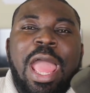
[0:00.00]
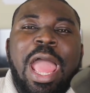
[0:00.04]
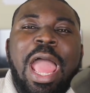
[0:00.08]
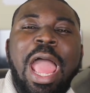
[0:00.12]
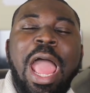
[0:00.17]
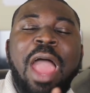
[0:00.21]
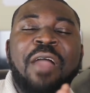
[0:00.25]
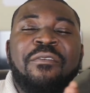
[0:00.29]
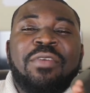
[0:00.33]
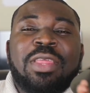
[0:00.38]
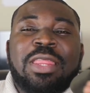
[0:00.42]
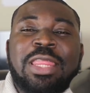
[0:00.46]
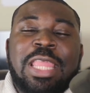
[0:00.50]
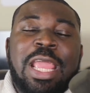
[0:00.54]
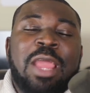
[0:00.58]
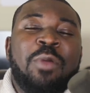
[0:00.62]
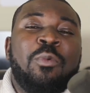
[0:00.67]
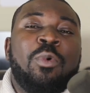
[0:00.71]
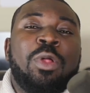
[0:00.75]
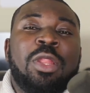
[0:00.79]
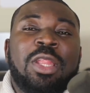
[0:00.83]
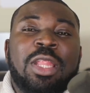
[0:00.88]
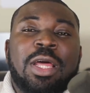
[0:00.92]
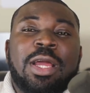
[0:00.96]
Everything
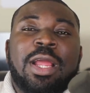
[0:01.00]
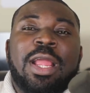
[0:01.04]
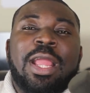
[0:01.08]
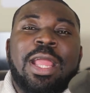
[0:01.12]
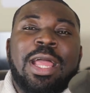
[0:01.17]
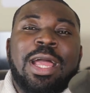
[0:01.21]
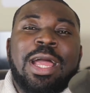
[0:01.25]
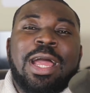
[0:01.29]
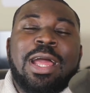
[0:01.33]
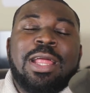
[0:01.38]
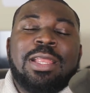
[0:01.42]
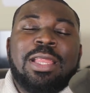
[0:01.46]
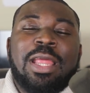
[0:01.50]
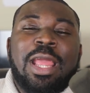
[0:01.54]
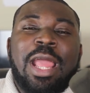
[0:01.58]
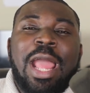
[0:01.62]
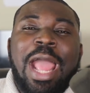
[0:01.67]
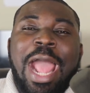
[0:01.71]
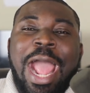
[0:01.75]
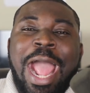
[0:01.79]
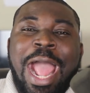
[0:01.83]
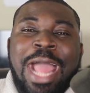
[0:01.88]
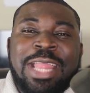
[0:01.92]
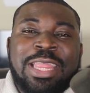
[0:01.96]
will look good,
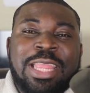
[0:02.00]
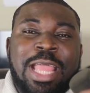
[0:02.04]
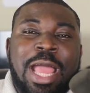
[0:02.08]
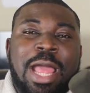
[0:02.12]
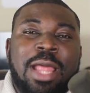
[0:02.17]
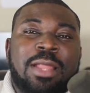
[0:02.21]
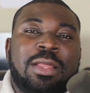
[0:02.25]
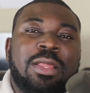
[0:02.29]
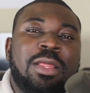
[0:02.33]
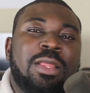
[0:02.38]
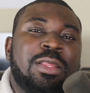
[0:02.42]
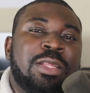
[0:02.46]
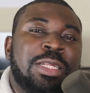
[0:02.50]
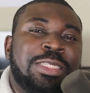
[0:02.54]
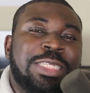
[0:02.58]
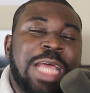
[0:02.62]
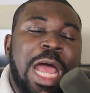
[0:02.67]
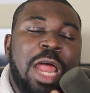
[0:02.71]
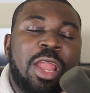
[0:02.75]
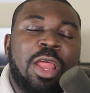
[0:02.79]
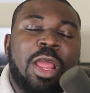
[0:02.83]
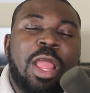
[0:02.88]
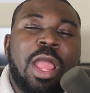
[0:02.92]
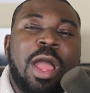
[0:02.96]
and then the
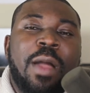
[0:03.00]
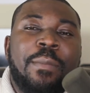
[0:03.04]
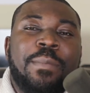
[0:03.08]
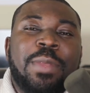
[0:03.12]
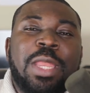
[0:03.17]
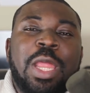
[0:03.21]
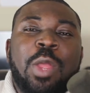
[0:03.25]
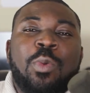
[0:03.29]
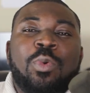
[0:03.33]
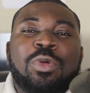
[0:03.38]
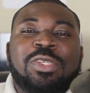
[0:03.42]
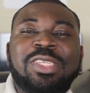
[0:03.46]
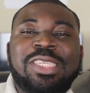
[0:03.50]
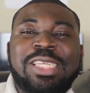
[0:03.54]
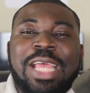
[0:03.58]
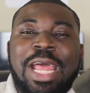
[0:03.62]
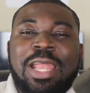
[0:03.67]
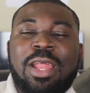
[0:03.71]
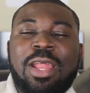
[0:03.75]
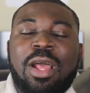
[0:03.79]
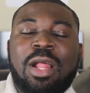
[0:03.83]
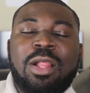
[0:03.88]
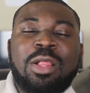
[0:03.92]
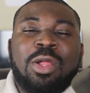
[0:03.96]
title company will
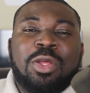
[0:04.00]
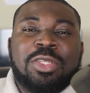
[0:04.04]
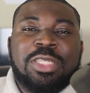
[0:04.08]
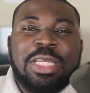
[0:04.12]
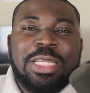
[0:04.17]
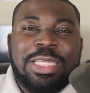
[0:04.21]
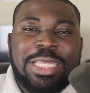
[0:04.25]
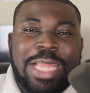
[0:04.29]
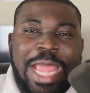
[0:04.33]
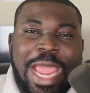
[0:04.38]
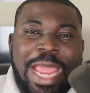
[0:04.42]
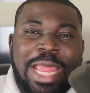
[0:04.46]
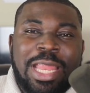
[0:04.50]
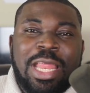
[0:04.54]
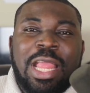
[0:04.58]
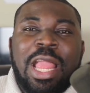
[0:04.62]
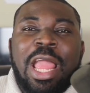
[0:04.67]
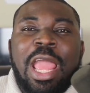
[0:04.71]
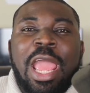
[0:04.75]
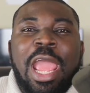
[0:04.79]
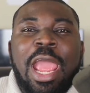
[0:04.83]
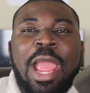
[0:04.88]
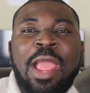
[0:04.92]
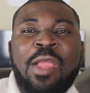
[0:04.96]
set a closing date
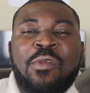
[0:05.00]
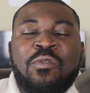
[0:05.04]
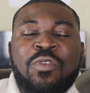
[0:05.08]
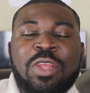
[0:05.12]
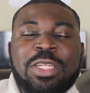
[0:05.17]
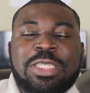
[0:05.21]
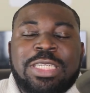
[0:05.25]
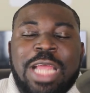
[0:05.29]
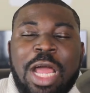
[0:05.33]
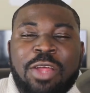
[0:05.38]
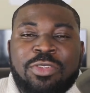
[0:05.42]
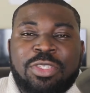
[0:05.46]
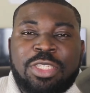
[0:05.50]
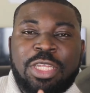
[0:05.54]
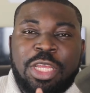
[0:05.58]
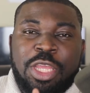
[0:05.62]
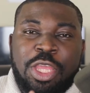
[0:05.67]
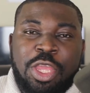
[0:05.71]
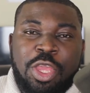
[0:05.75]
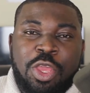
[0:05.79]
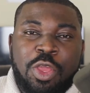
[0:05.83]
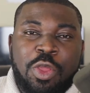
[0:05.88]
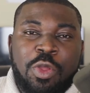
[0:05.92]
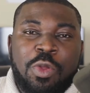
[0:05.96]
and reach out to
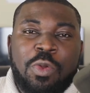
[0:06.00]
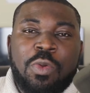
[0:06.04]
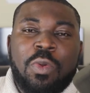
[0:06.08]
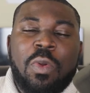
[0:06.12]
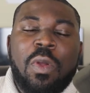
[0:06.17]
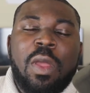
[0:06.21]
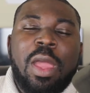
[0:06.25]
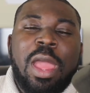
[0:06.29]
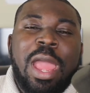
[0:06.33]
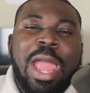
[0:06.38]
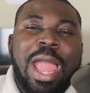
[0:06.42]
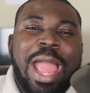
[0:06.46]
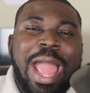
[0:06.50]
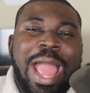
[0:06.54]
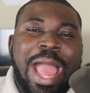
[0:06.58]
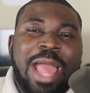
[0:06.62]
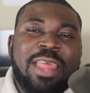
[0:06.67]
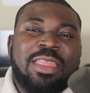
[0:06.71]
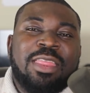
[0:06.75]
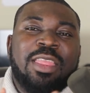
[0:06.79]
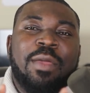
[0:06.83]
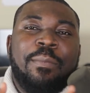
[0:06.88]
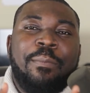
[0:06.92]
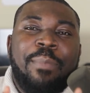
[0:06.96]
you
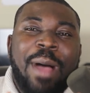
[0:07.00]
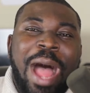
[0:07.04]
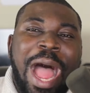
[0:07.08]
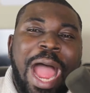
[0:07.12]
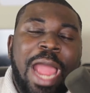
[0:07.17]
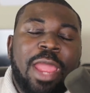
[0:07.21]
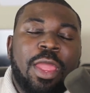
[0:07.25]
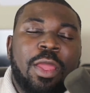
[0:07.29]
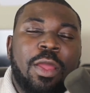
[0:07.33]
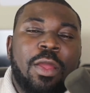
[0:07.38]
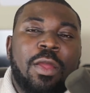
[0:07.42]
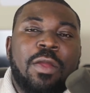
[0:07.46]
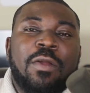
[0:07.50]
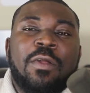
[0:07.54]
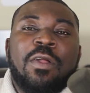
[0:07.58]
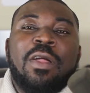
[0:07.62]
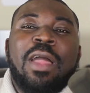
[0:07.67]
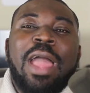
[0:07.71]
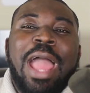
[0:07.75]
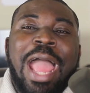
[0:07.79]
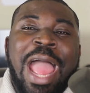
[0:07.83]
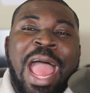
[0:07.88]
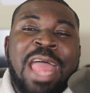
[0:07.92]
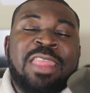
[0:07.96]
and the buyer
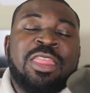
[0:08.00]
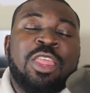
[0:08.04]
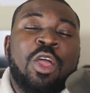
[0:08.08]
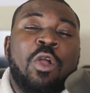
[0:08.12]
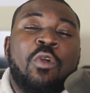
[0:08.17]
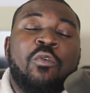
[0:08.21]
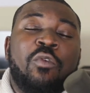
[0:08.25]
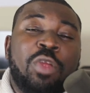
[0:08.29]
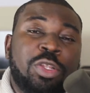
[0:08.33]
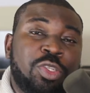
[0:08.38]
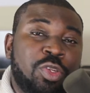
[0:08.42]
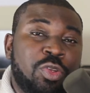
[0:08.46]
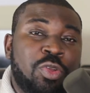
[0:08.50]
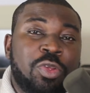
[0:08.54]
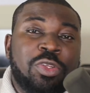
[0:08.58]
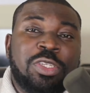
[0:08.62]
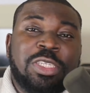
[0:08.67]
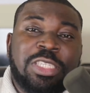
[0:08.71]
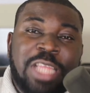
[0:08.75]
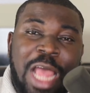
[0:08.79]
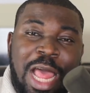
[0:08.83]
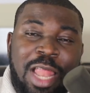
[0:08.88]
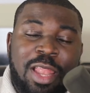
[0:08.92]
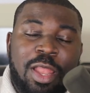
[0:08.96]
and the original
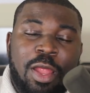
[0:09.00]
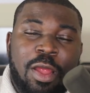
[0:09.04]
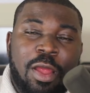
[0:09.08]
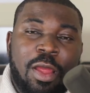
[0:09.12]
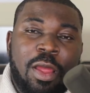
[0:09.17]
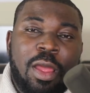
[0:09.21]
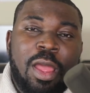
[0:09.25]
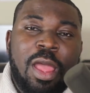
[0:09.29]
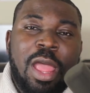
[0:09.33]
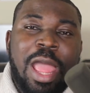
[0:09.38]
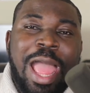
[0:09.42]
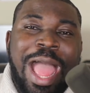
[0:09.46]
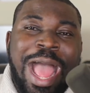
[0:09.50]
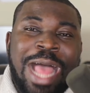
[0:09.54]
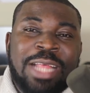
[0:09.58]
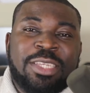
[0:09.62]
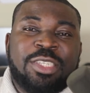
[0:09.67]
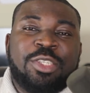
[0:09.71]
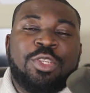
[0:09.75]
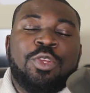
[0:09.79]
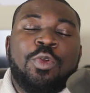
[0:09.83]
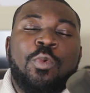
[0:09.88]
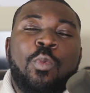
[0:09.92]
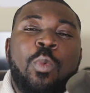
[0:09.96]
seller as
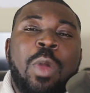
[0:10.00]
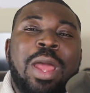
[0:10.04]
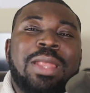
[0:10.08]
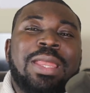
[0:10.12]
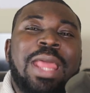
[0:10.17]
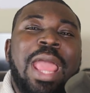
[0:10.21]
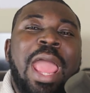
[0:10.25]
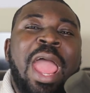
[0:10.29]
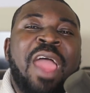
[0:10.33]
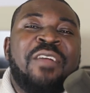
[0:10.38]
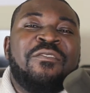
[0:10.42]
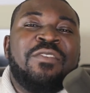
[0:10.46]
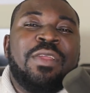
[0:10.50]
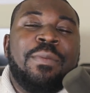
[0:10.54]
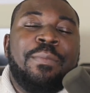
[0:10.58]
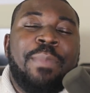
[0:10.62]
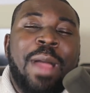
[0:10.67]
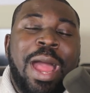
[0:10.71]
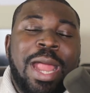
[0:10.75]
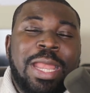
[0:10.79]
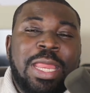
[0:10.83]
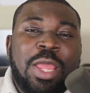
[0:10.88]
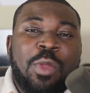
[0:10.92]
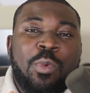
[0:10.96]
to when
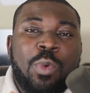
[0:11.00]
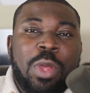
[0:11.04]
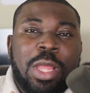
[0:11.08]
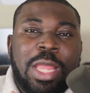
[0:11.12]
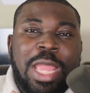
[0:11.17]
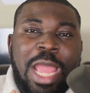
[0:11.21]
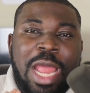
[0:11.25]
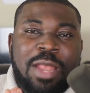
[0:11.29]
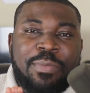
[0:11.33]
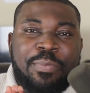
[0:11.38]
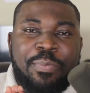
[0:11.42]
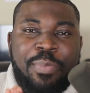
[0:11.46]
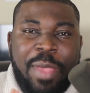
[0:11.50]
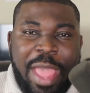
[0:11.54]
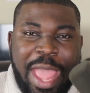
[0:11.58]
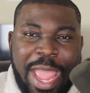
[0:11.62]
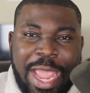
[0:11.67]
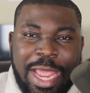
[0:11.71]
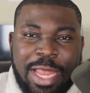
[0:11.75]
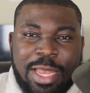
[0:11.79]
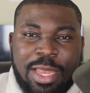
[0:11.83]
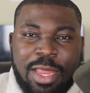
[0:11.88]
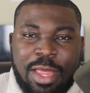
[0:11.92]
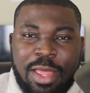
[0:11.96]
everybody will get
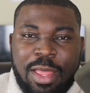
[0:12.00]
paid.